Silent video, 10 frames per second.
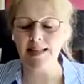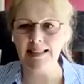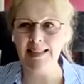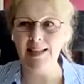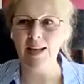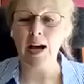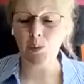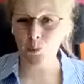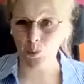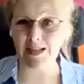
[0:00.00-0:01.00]
that I
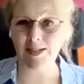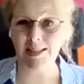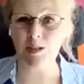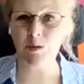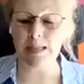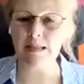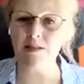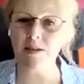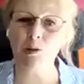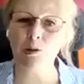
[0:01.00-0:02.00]
wish I'd been
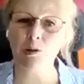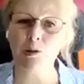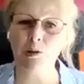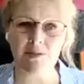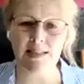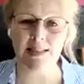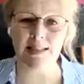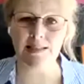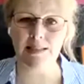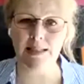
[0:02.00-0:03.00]
told when I first
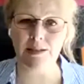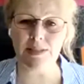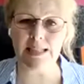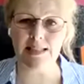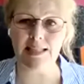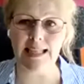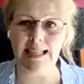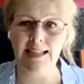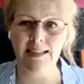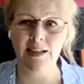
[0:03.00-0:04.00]
started at
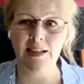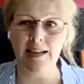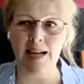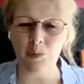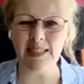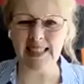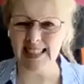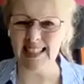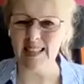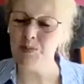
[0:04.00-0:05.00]
university. I
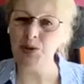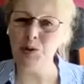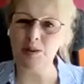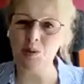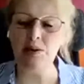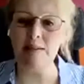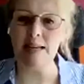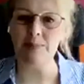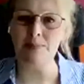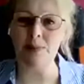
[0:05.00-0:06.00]
wanted a book with all
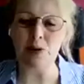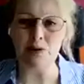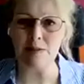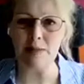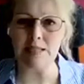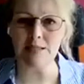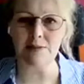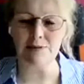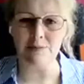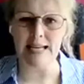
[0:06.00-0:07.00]
of those bits of
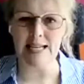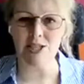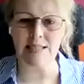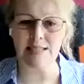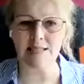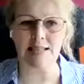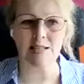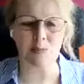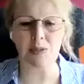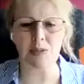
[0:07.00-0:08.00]
information in, so that
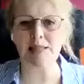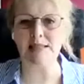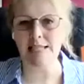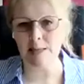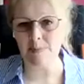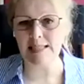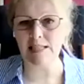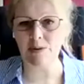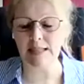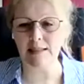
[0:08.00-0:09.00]
someone can dip
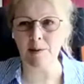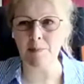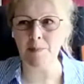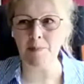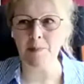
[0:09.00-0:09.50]
into it and go,